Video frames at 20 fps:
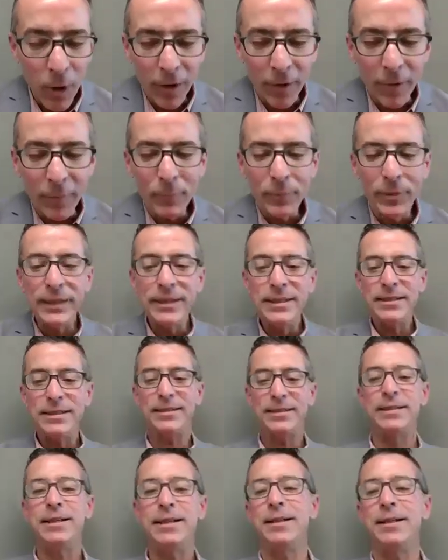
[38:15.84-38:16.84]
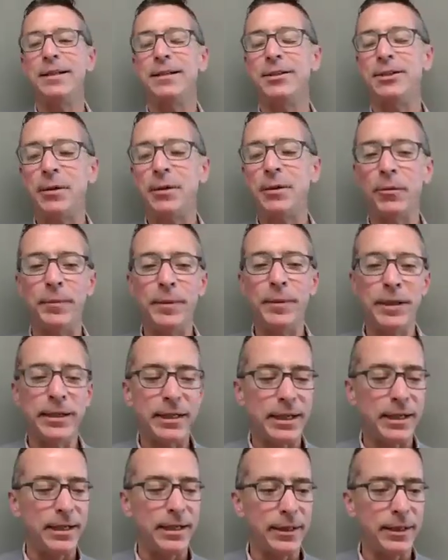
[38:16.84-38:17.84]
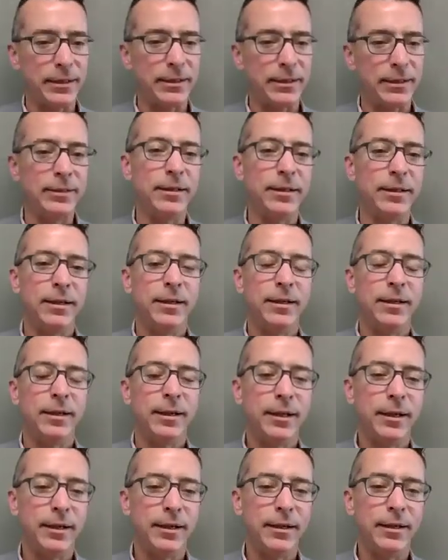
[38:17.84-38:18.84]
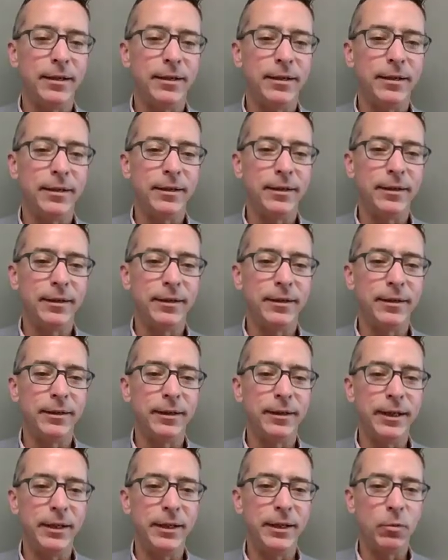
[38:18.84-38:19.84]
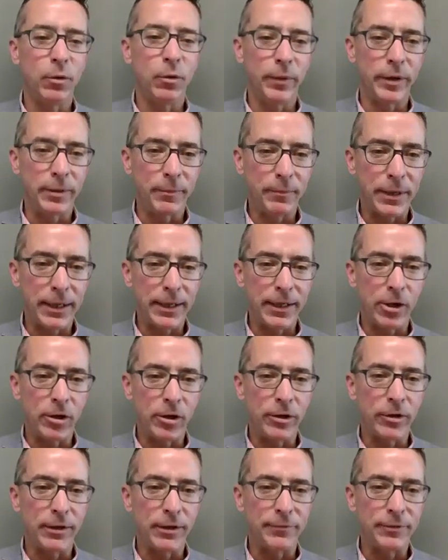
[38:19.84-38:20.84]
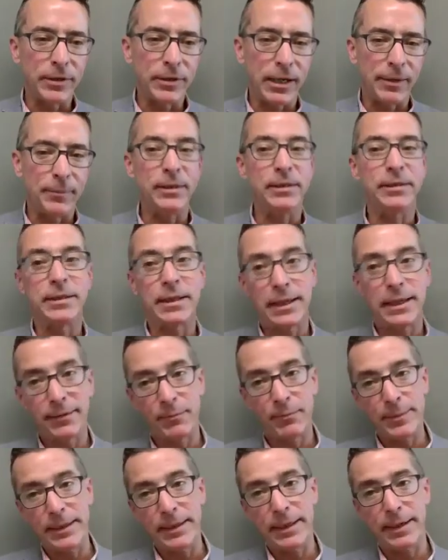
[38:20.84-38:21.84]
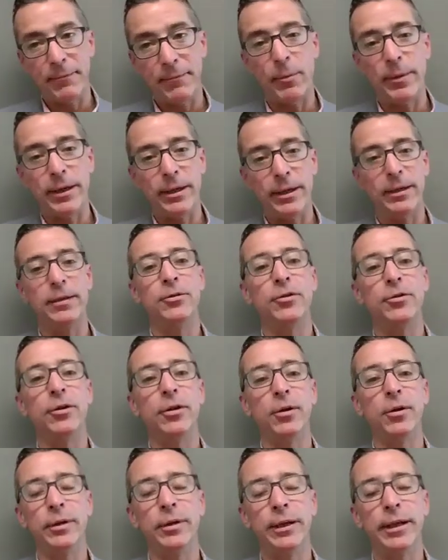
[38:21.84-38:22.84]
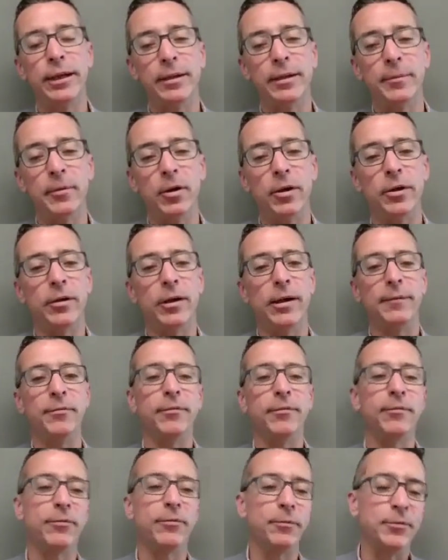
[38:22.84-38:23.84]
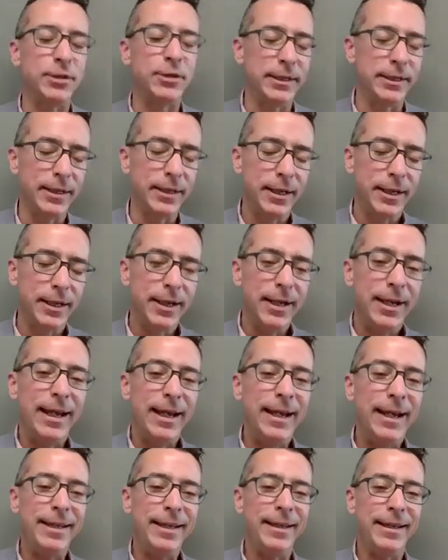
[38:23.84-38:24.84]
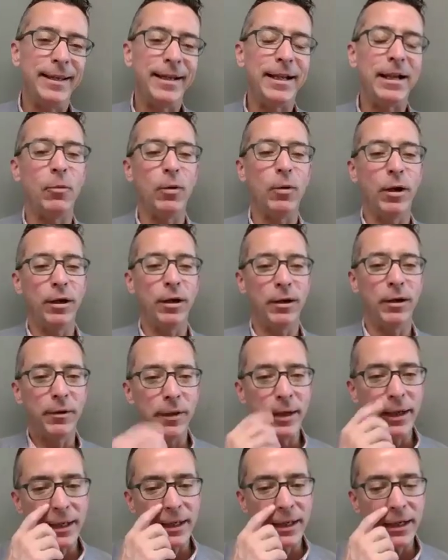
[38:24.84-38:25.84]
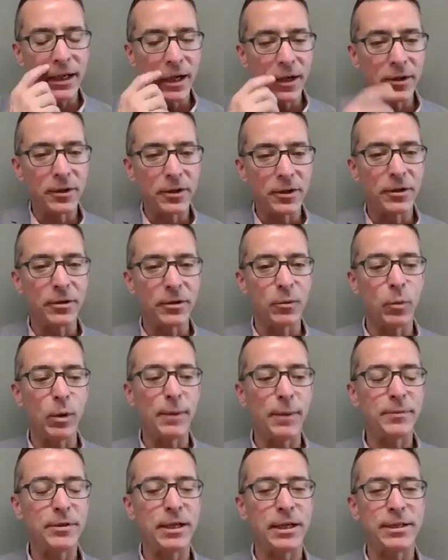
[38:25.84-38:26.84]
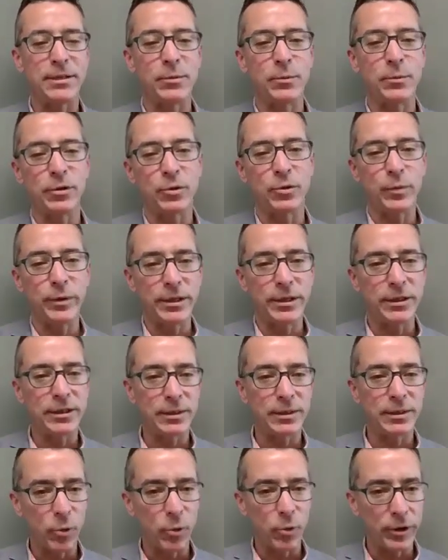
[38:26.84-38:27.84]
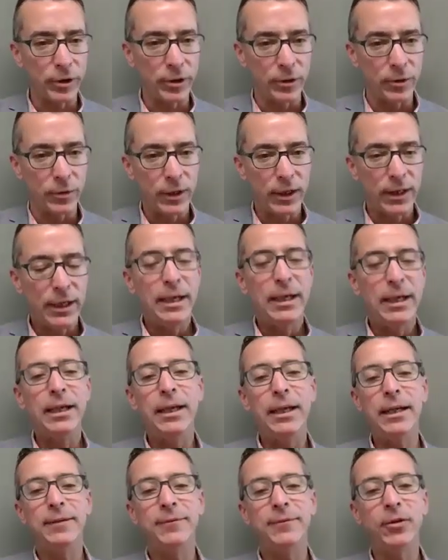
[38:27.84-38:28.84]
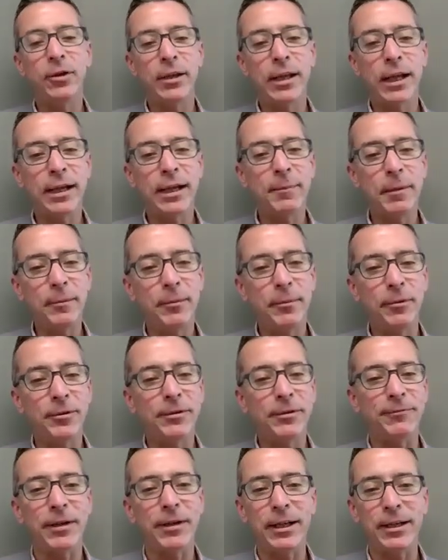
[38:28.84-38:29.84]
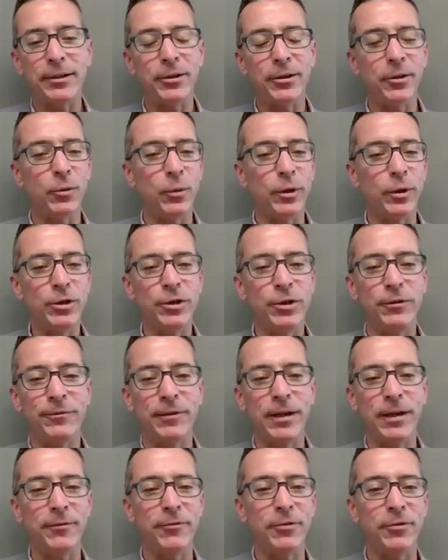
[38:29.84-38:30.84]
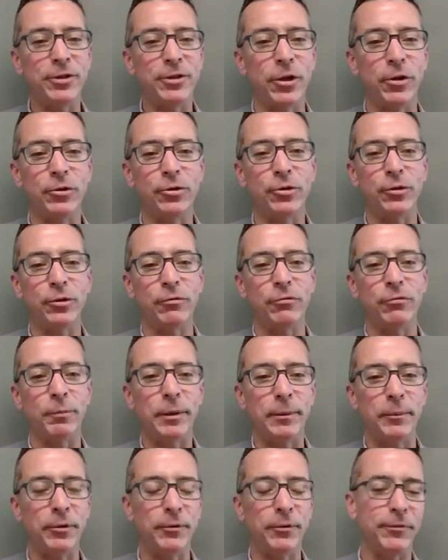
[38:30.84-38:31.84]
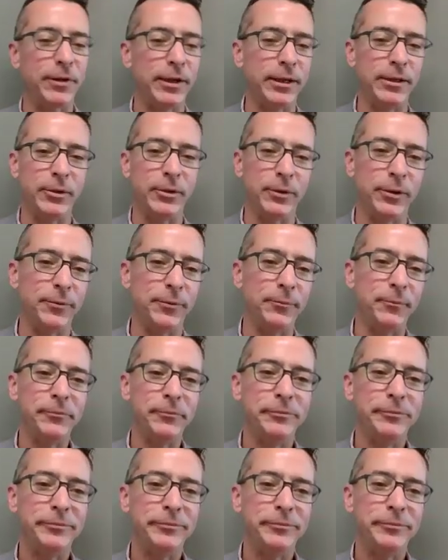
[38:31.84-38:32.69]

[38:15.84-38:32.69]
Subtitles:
Well, please share with me again the link where we can buy autographed copies. I have mine, everybody. You should only get them autographed from Jen. And then any other websites in which we can support you. If you'd like people to follow you, what's your favorite social for people to find you on?